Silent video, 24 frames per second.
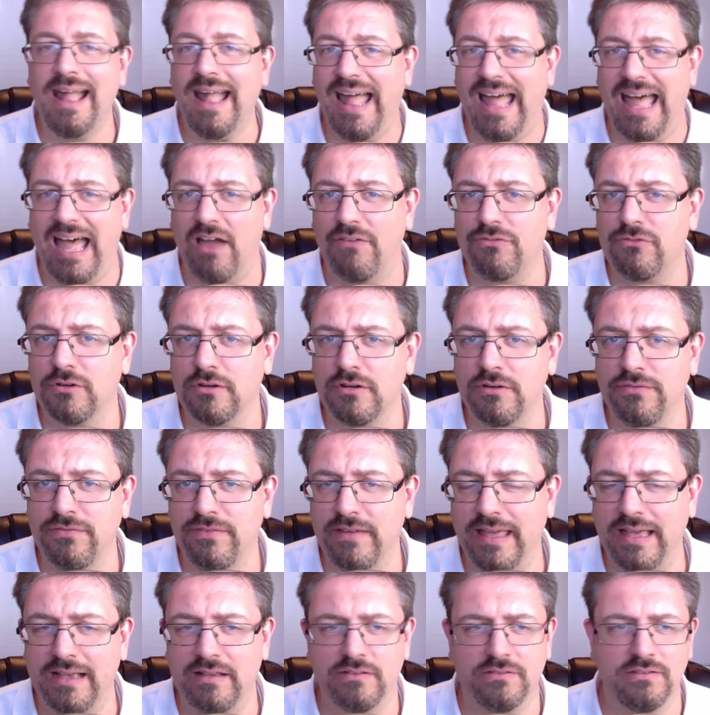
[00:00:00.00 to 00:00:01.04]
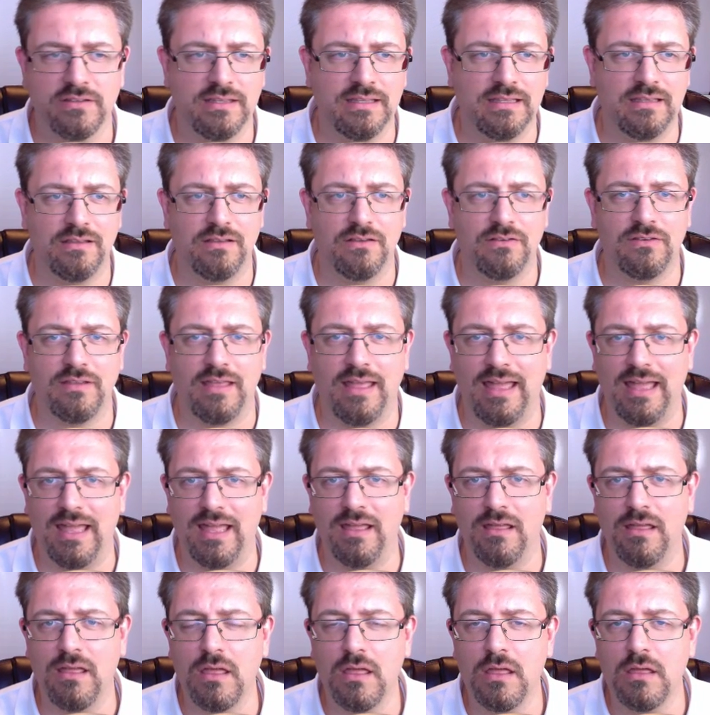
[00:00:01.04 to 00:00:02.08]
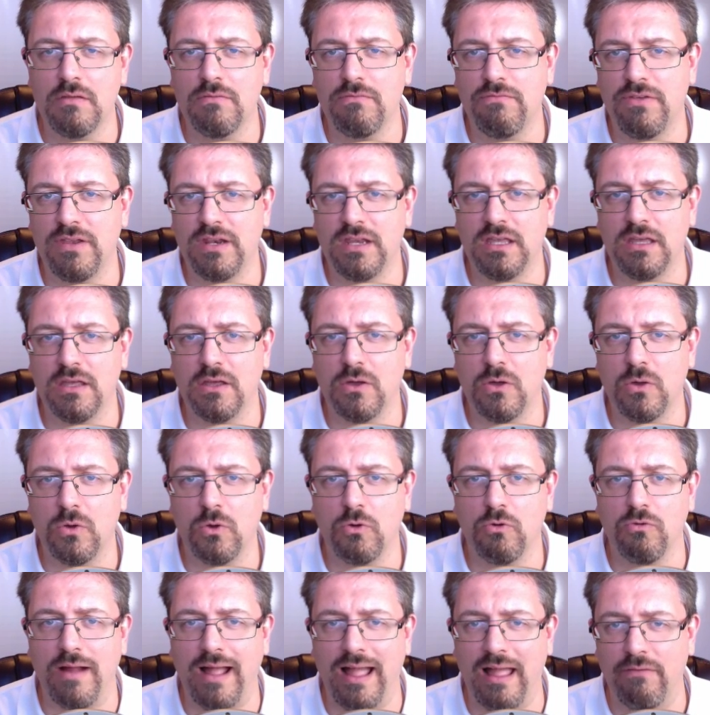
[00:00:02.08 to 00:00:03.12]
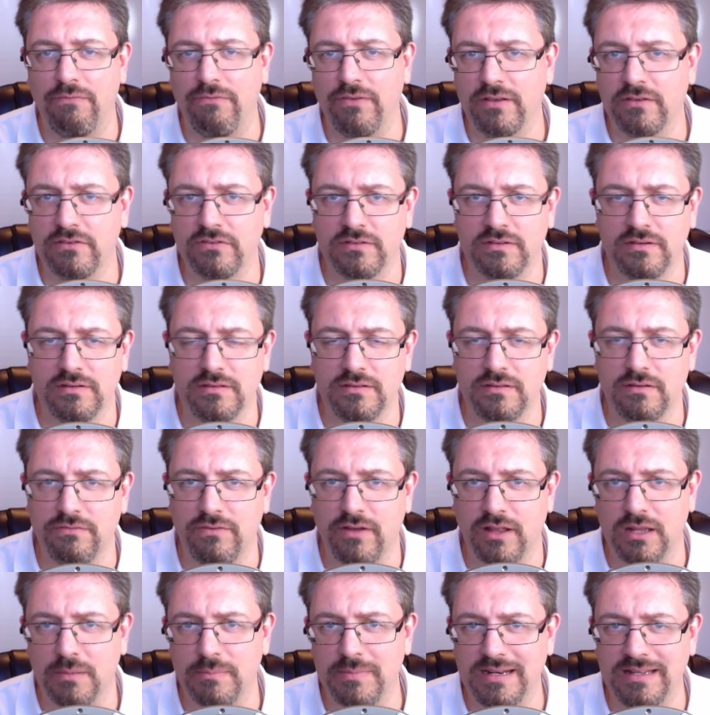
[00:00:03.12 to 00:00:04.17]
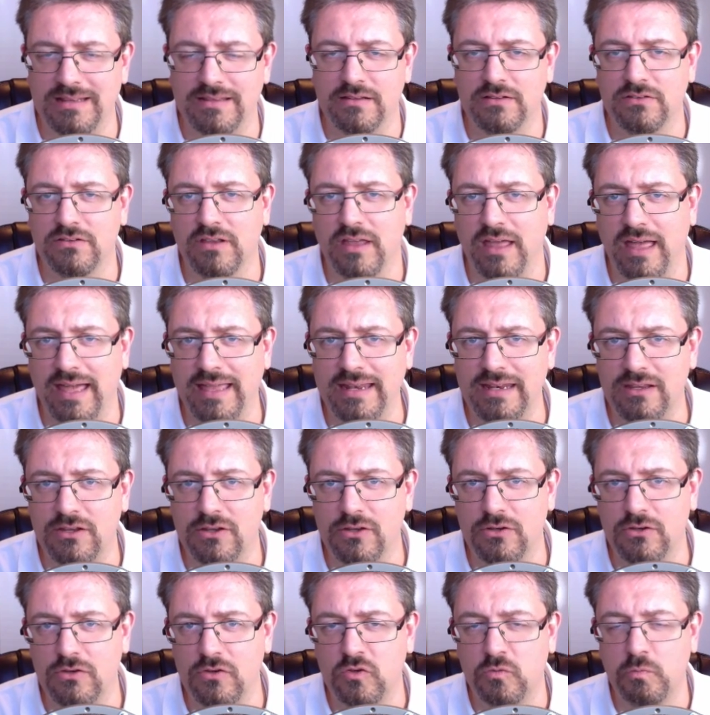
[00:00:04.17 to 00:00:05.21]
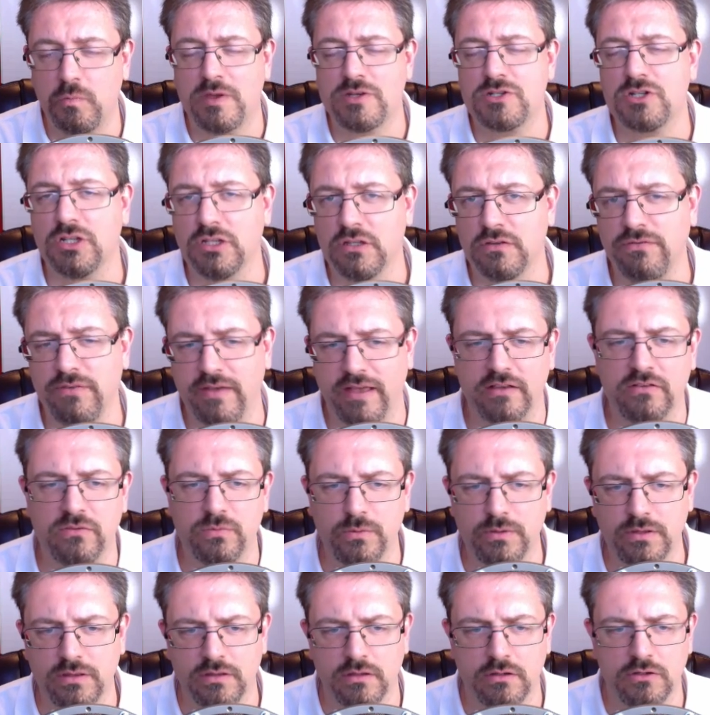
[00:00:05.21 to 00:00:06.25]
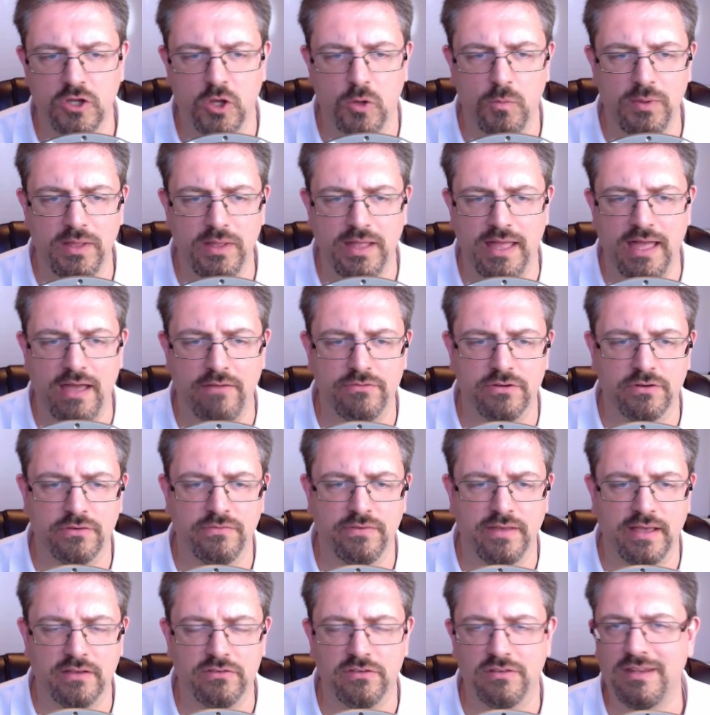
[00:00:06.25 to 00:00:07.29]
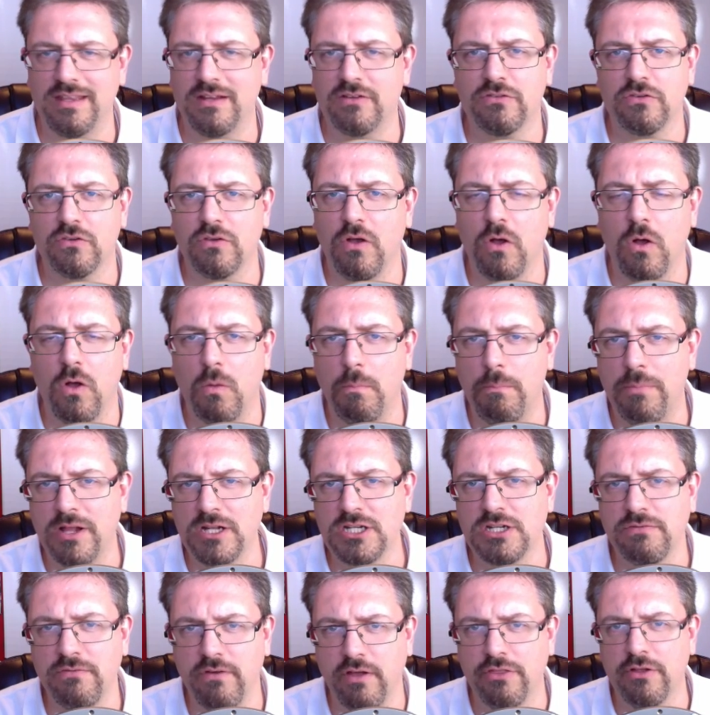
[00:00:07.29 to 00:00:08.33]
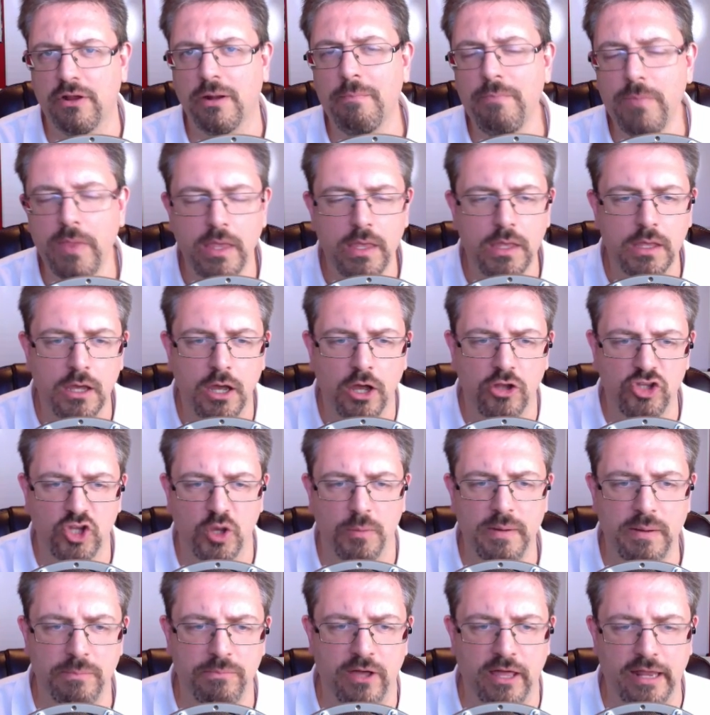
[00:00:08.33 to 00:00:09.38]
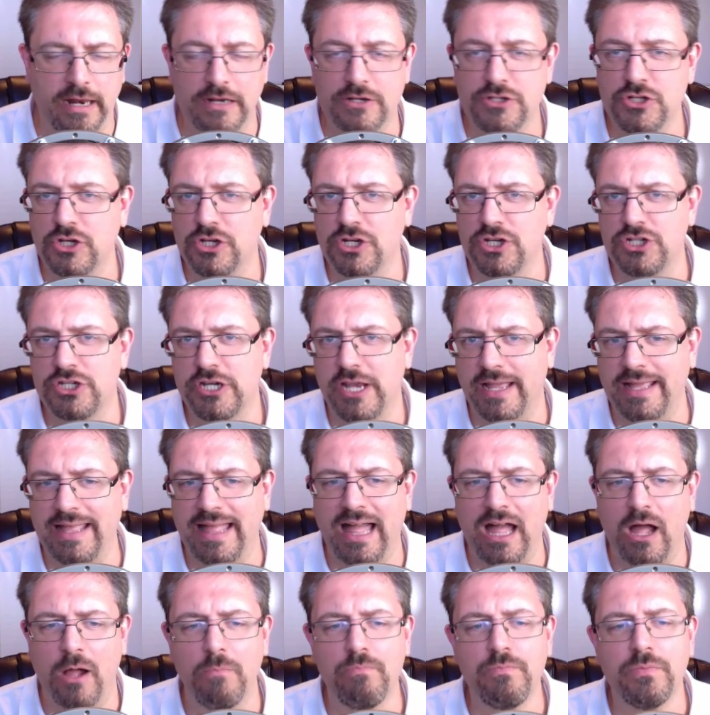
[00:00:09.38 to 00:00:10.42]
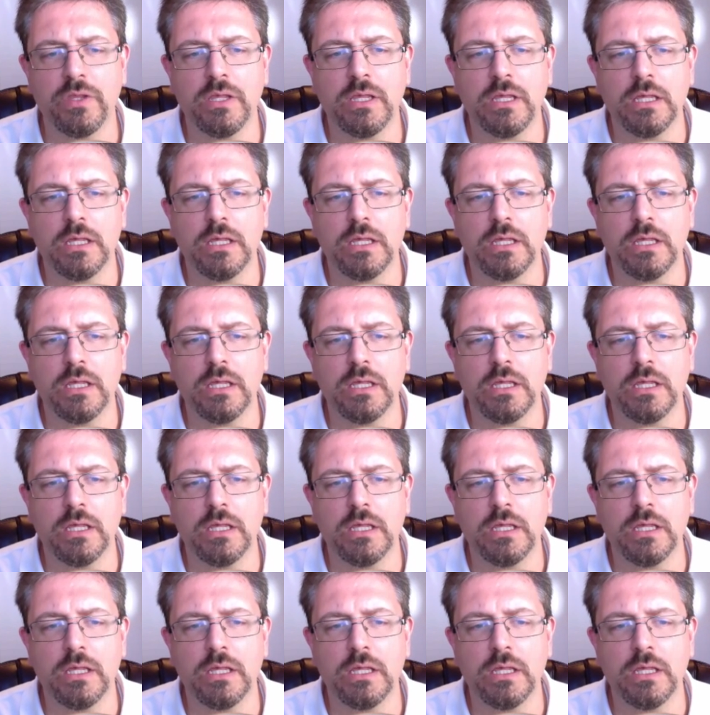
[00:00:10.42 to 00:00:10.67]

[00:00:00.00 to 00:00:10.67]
After Effects is a video graphics and development and design. You can do special effects with Adobe After Effects. And there's a whole bunch of other Adobe products you can check out.